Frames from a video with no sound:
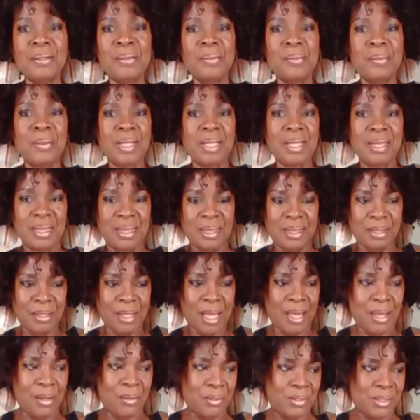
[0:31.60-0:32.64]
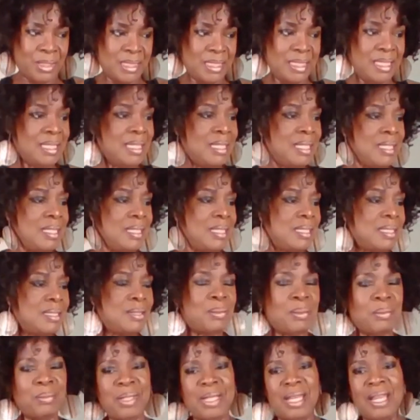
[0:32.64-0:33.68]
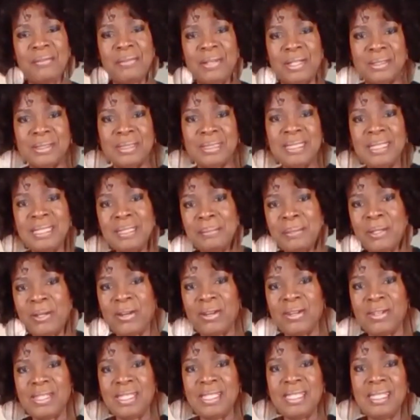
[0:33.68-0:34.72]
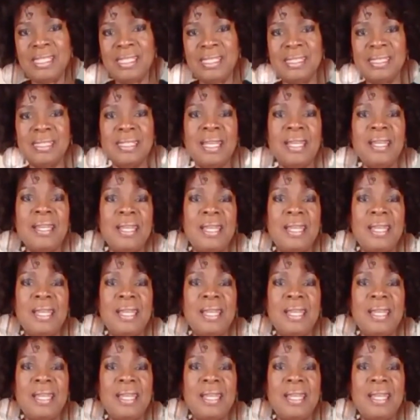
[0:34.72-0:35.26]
with our teas, when we have our tea parties,